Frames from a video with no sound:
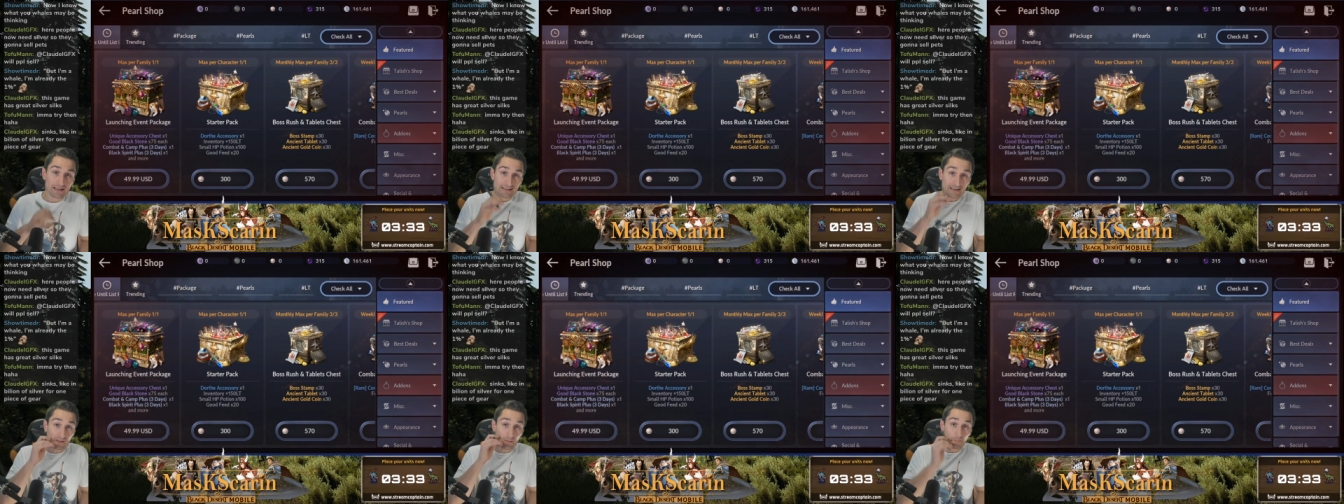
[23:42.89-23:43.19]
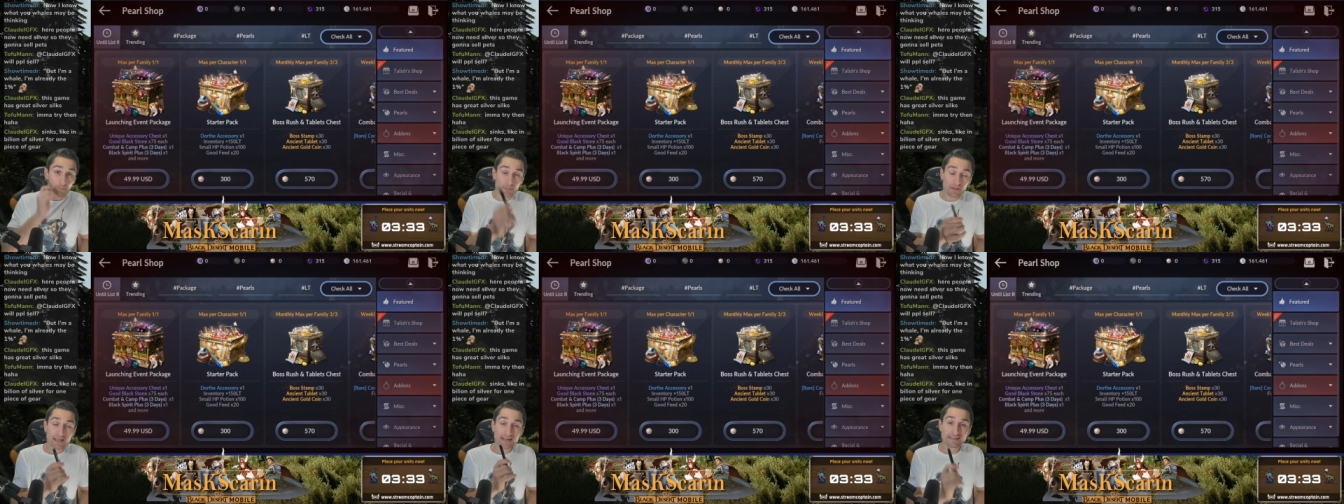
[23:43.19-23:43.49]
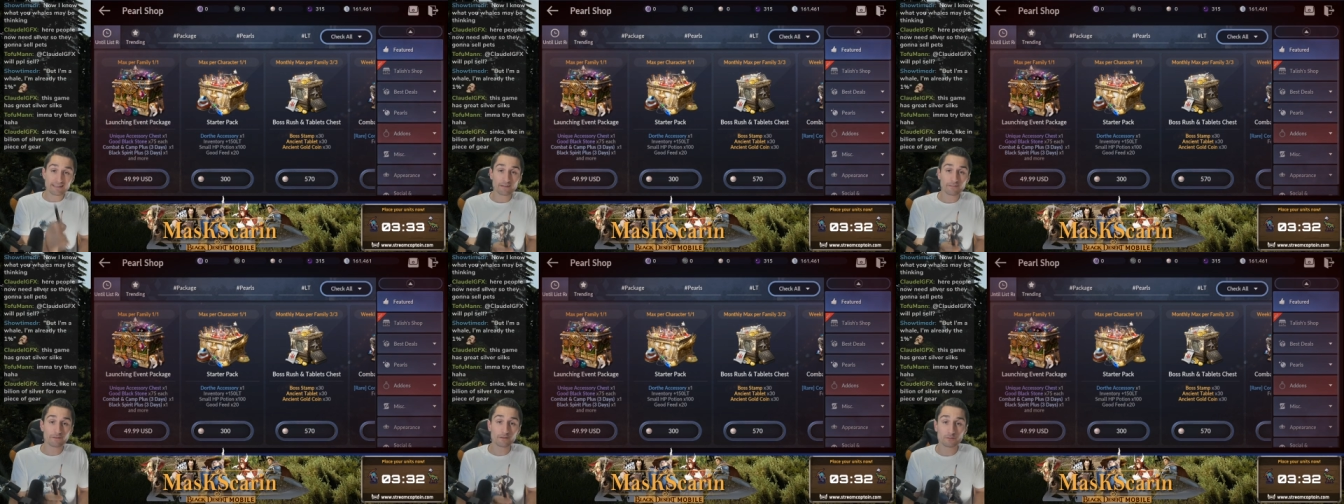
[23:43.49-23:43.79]
Now, the
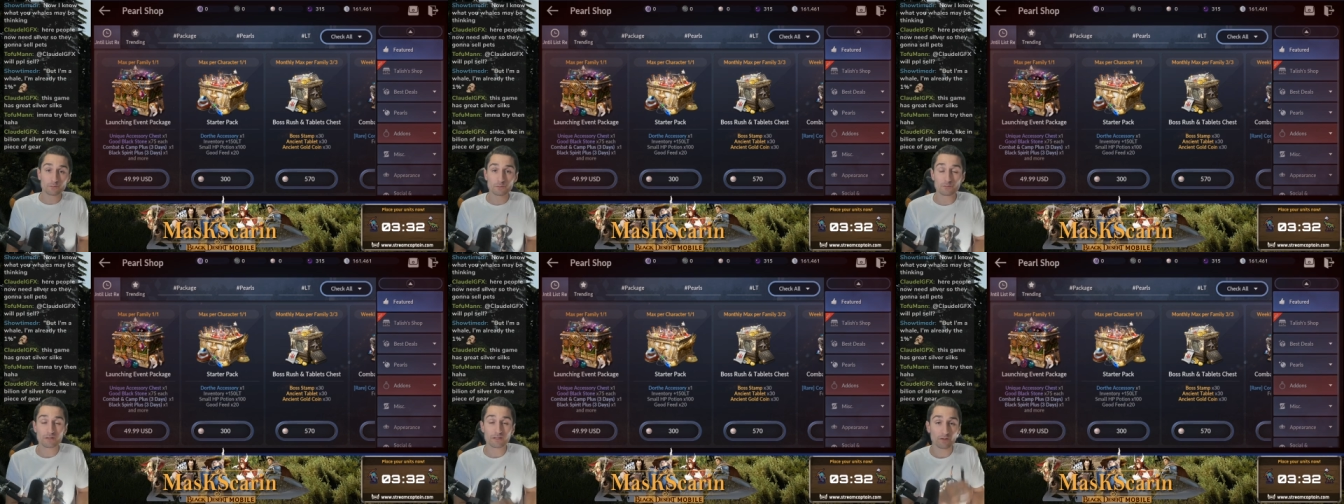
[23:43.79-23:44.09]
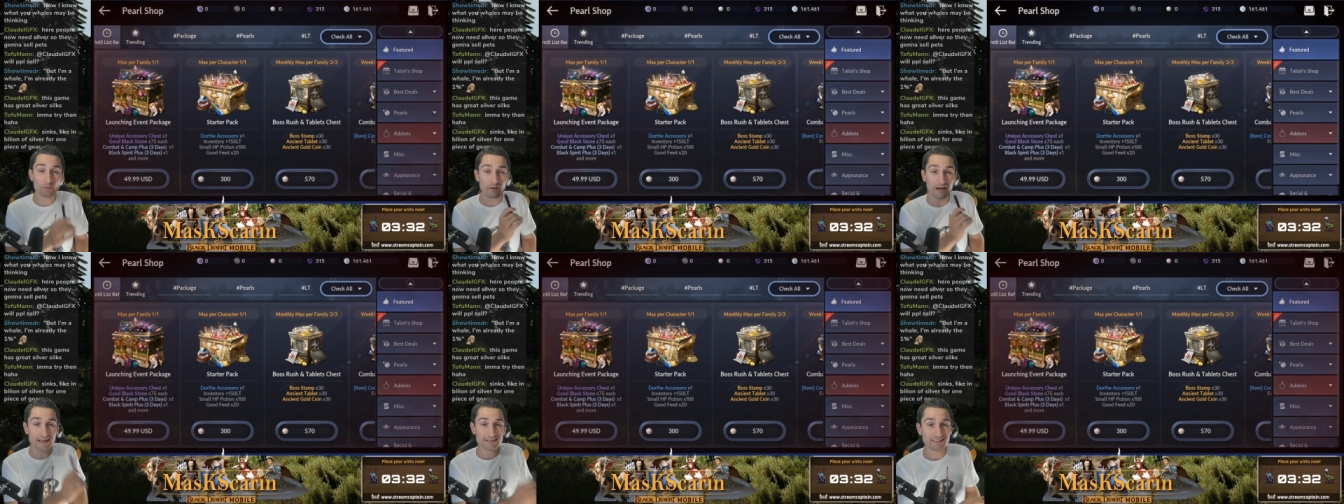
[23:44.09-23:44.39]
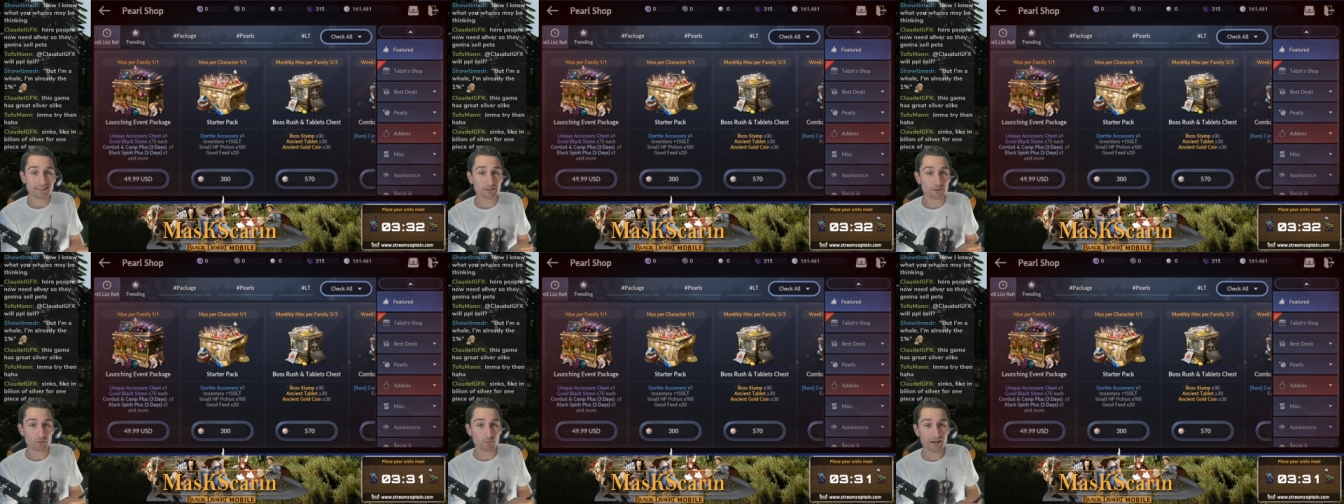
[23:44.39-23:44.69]
big difference between the
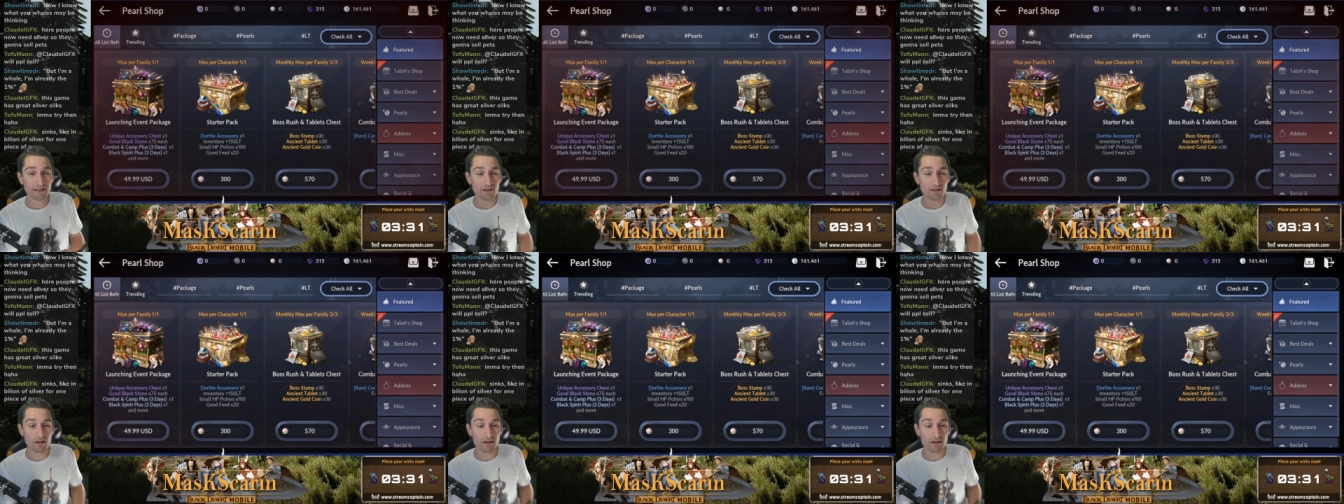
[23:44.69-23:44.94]
rant I just went